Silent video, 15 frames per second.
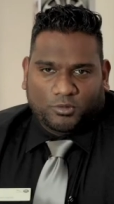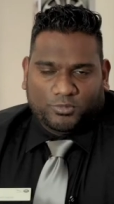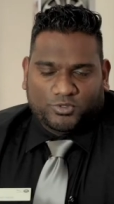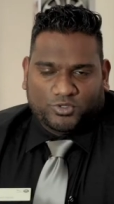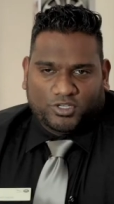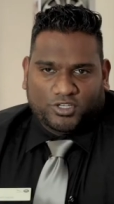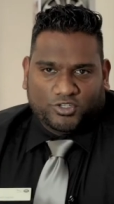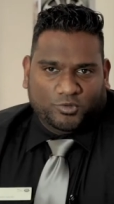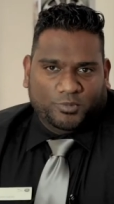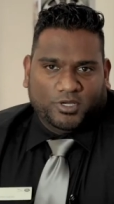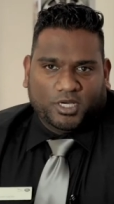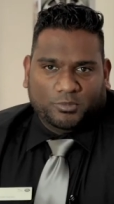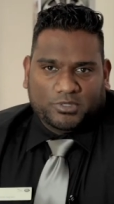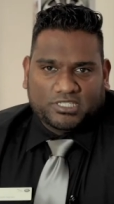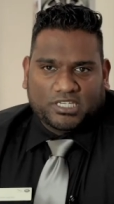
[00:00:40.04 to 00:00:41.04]
an opportunity to
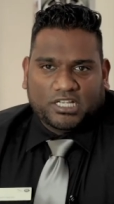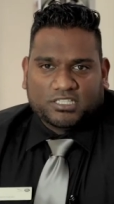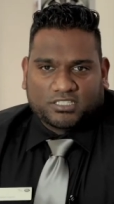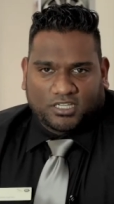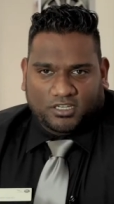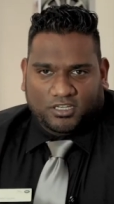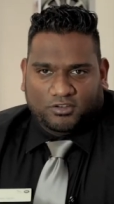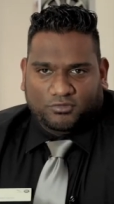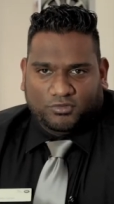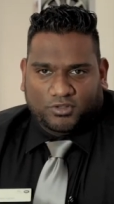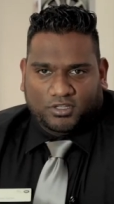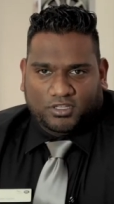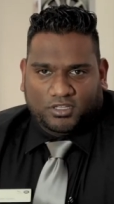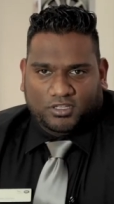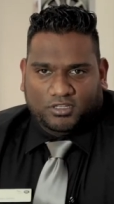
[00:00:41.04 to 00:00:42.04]
become a sales cadet for
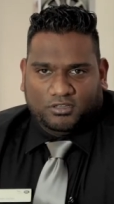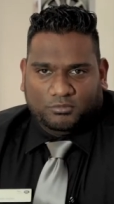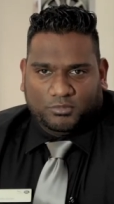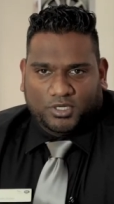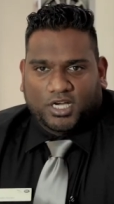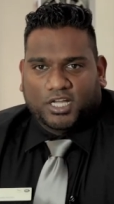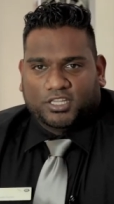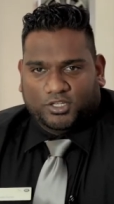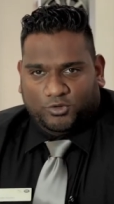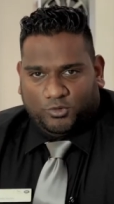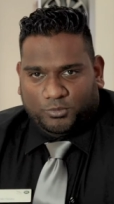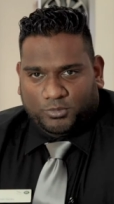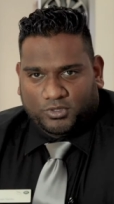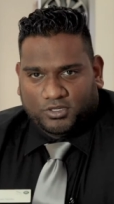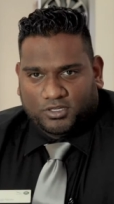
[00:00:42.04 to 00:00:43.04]
the McCarthy
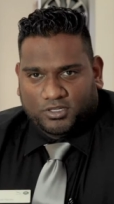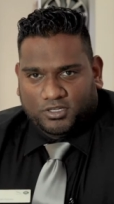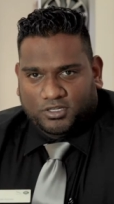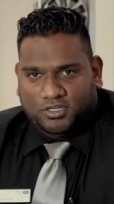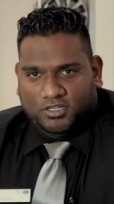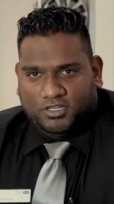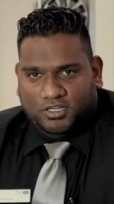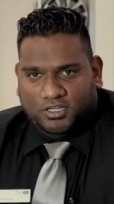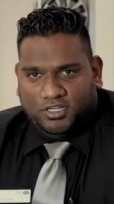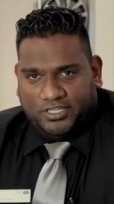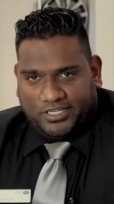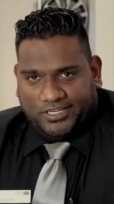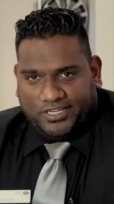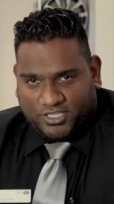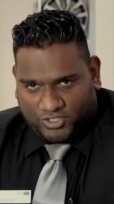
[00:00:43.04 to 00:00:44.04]
Group uh,
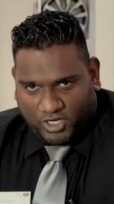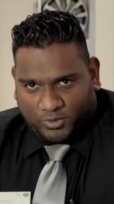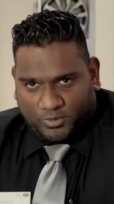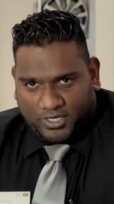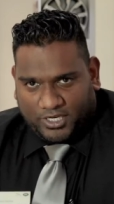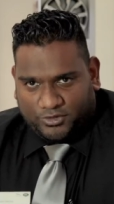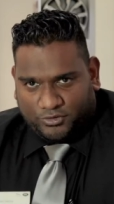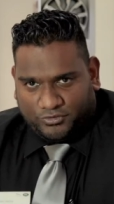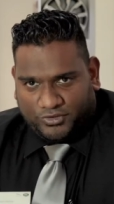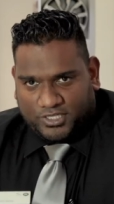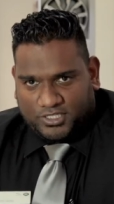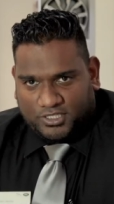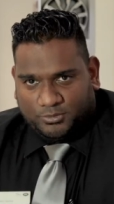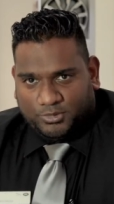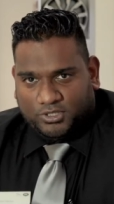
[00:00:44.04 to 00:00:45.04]
here at Jaguar Land Rover
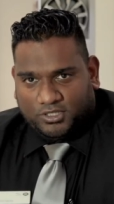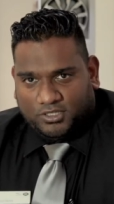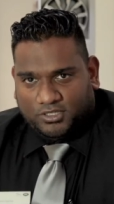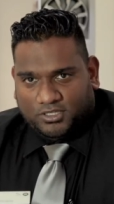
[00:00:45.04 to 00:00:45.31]
in Durban.